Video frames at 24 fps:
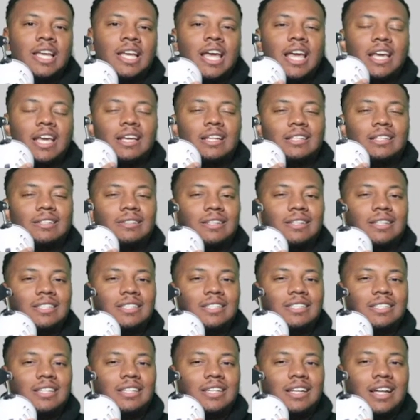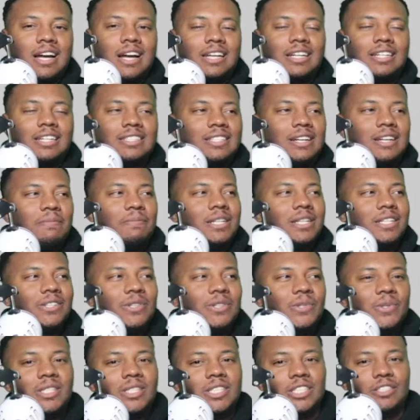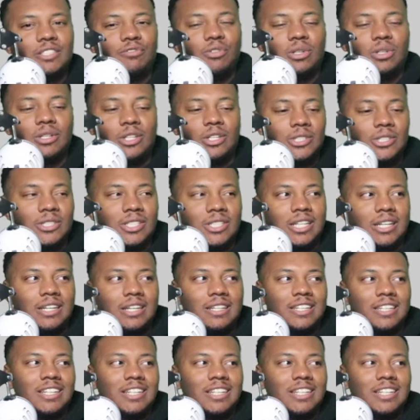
And it's a lot, because I've been doing this for a long time.